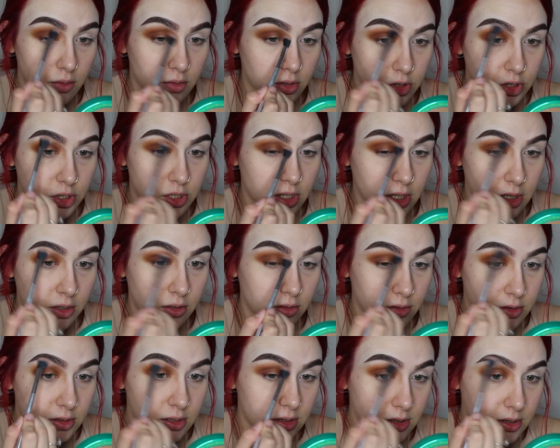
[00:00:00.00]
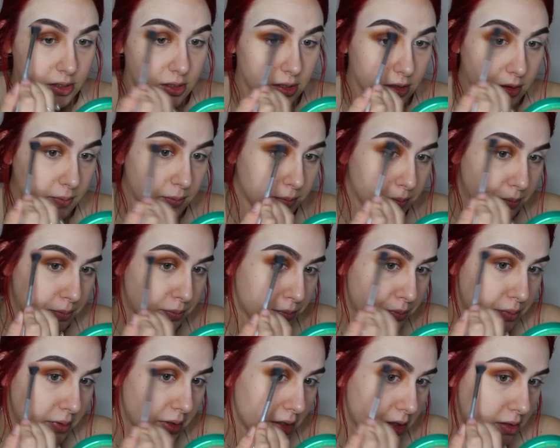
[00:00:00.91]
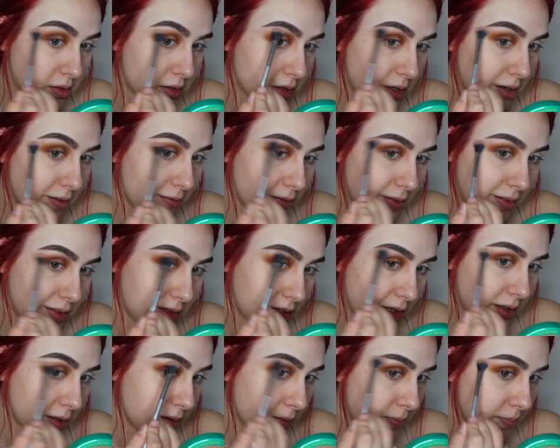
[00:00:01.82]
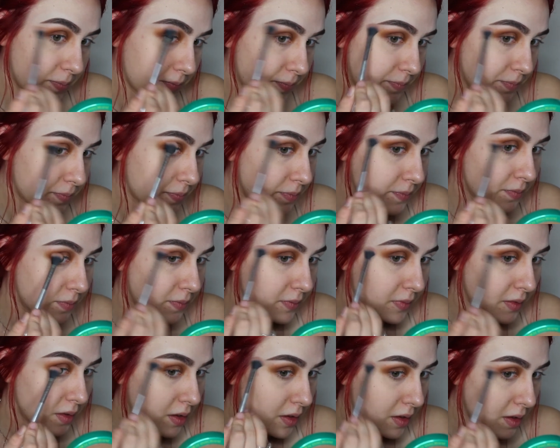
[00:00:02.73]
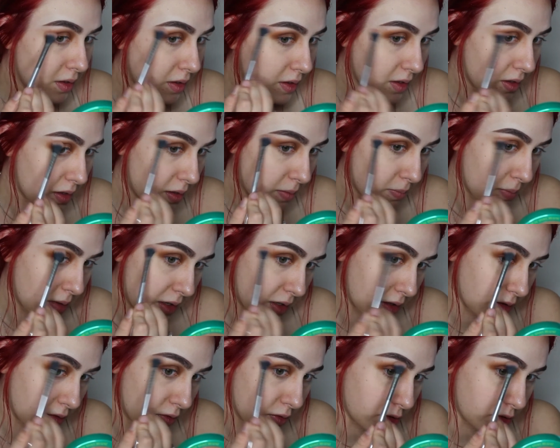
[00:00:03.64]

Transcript: We're just going to use it to blend everything and make it